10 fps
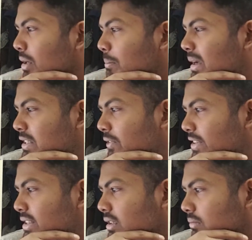
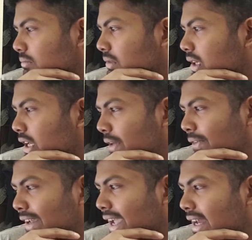Pacifism.
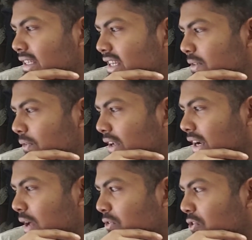If I can just
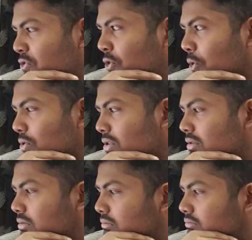figure out the source,
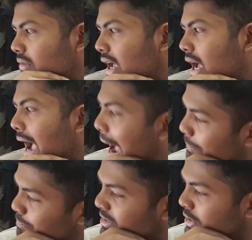
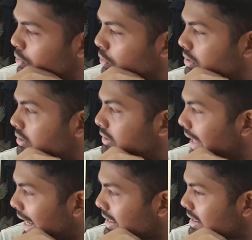absolute
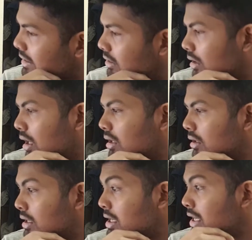can.
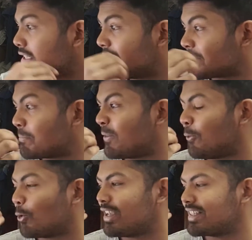Just
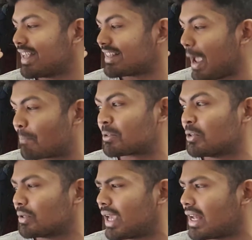before he says
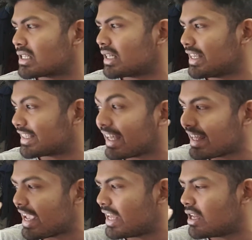absolute cancel, he's
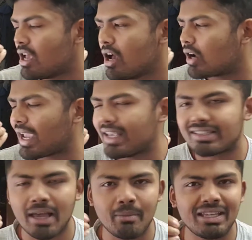getting hit. Okay,
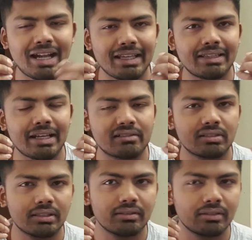does that mean like that?
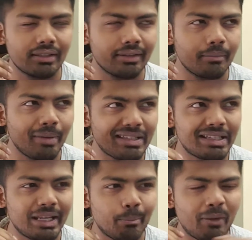
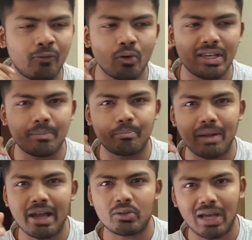Basically, before he
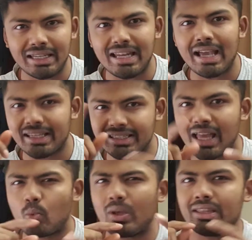planned to attack, is
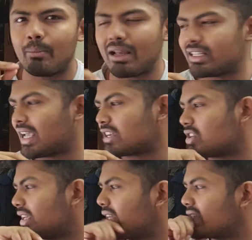that when the magic
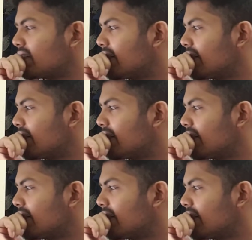actually get